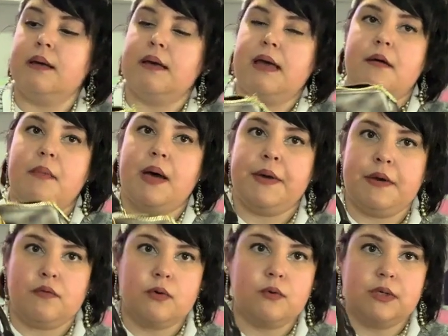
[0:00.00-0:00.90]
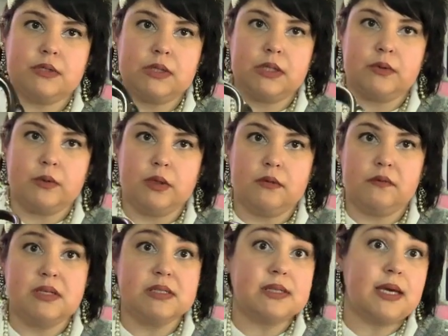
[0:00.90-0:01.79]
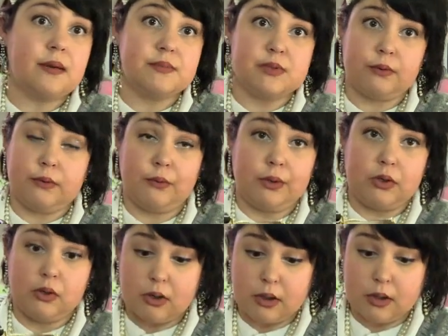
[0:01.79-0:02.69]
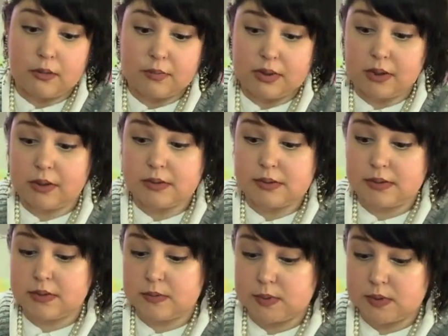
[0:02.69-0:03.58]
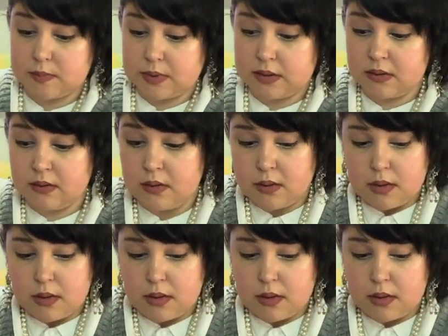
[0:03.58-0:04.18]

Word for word: Am I ever going to get rid of this? Absolutely not, because this was my